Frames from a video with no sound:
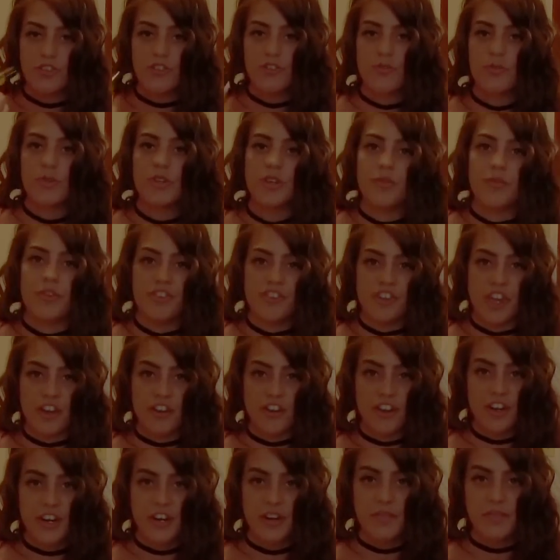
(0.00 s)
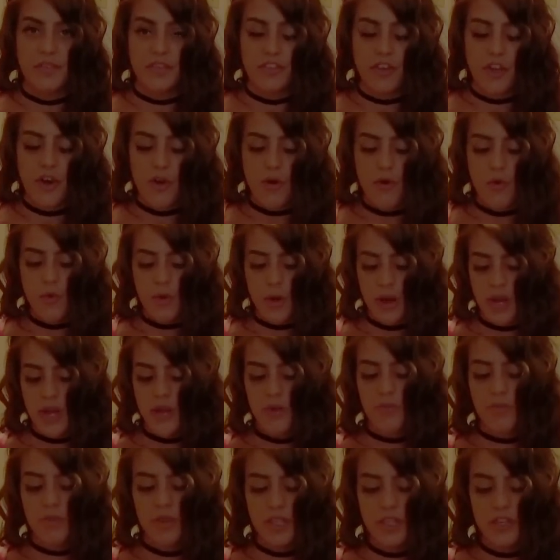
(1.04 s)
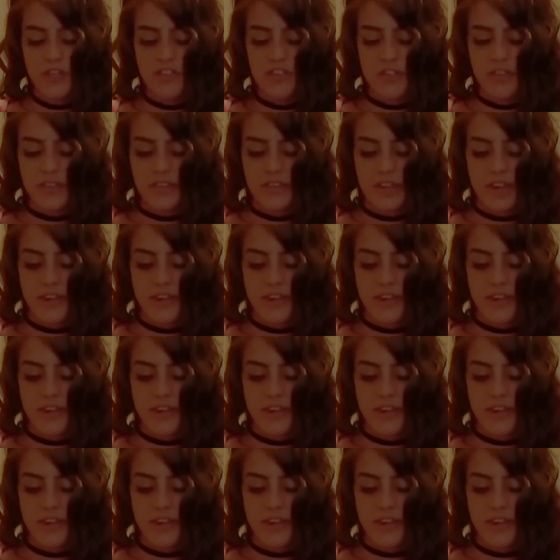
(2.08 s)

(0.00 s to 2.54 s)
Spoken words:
It's really regenerative. So it really just,